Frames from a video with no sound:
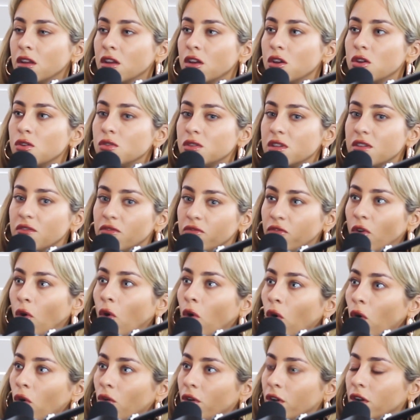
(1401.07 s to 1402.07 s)
who's it
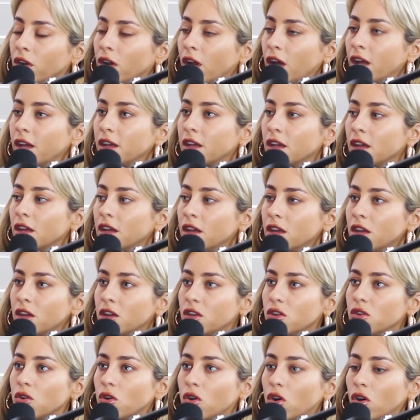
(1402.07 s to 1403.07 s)
for, and like
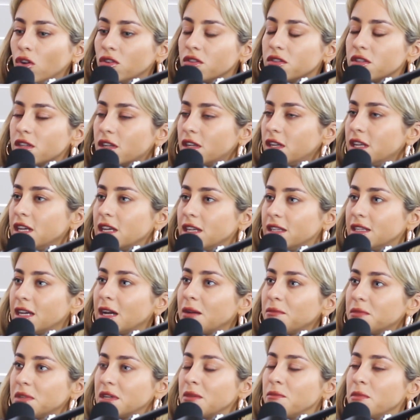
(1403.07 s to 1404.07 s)
you're constantly
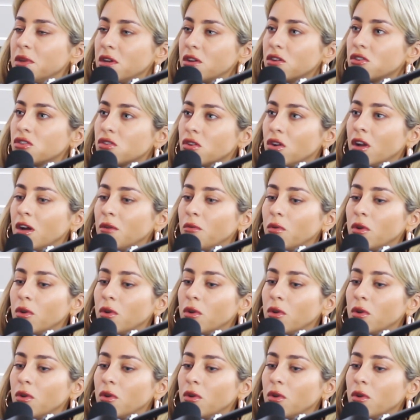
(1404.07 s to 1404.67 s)
adapting because you're like,